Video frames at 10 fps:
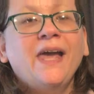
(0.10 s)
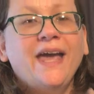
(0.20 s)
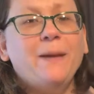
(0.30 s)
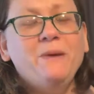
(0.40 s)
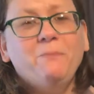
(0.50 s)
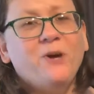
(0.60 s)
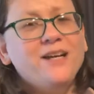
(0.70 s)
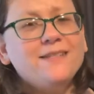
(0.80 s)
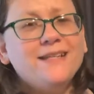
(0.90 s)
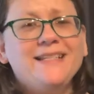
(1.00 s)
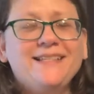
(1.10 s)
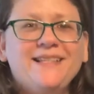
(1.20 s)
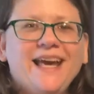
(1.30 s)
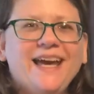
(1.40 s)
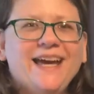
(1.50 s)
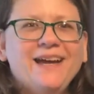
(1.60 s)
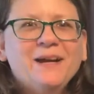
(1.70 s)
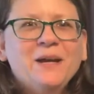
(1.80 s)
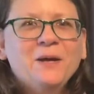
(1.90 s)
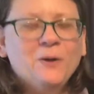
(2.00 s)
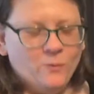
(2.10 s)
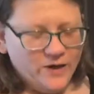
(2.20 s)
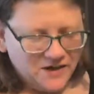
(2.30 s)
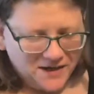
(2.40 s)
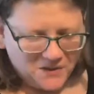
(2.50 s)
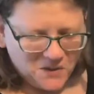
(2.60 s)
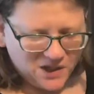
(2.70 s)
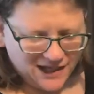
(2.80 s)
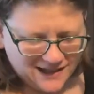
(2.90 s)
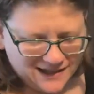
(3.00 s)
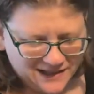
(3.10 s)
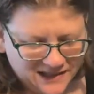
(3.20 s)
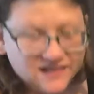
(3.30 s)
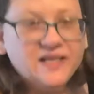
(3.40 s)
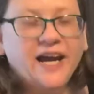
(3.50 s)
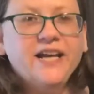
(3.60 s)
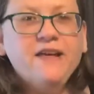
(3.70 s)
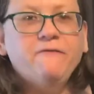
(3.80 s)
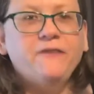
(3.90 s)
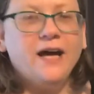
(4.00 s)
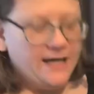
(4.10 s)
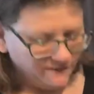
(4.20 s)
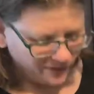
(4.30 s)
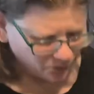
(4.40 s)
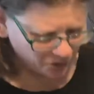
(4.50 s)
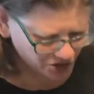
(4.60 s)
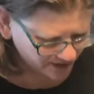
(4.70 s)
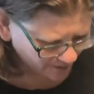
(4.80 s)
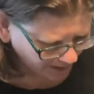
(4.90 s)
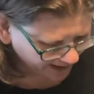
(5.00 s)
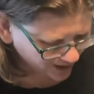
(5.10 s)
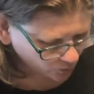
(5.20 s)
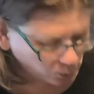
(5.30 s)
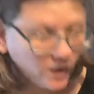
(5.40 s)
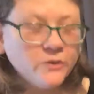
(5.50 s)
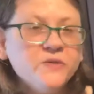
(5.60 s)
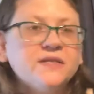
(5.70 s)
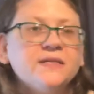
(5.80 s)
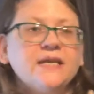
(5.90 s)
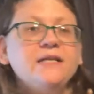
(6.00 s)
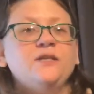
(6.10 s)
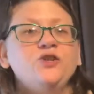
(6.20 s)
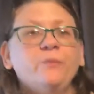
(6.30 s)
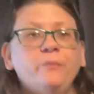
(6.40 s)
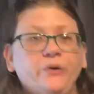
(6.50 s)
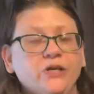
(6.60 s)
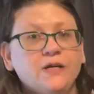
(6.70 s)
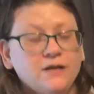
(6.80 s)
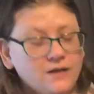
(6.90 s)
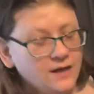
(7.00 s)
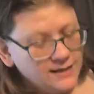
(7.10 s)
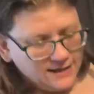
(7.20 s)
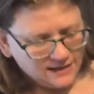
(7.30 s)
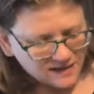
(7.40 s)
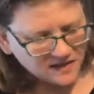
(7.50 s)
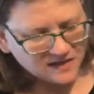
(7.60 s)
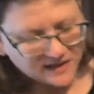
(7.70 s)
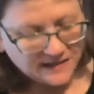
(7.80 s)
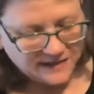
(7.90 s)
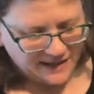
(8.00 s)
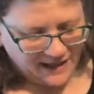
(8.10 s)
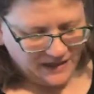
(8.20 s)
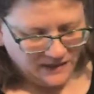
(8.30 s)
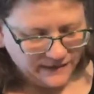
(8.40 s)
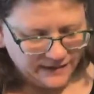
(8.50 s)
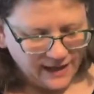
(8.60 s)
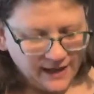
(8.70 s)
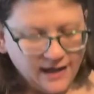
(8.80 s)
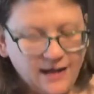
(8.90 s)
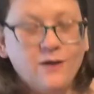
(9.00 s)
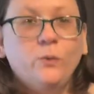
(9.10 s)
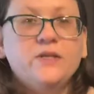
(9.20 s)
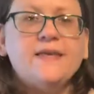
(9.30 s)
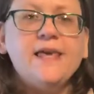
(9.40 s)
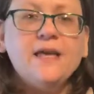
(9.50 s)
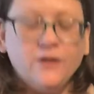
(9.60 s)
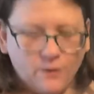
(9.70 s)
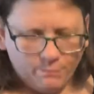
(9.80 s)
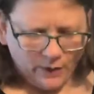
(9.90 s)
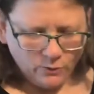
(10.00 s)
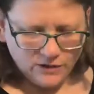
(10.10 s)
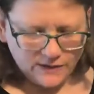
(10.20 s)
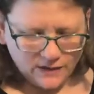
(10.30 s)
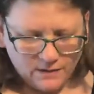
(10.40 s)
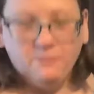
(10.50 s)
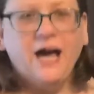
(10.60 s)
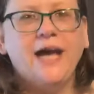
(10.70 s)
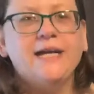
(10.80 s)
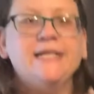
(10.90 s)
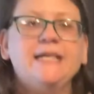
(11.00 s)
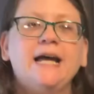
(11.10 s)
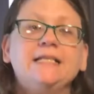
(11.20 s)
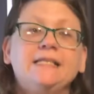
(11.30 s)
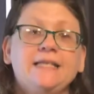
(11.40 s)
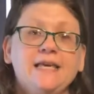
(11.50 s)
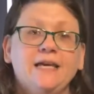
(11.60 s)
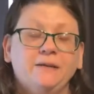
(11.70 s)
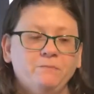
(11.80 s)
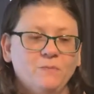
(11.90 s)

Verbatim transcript: Happy President's Day. We are going to look at sentence 95, which is on page 106 in your book. And the sentence is, it was he in the boat, but I did not see him.